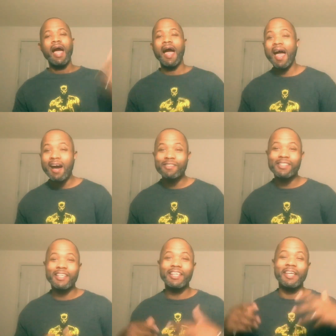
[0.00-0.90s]
how
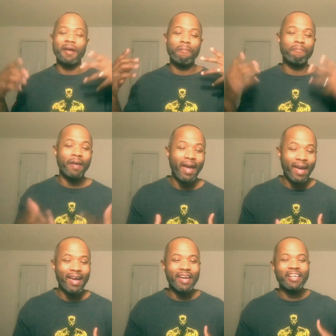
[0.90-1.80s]
to get
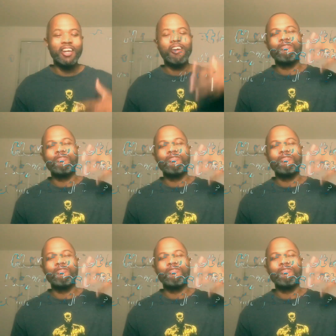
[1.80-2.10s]
paid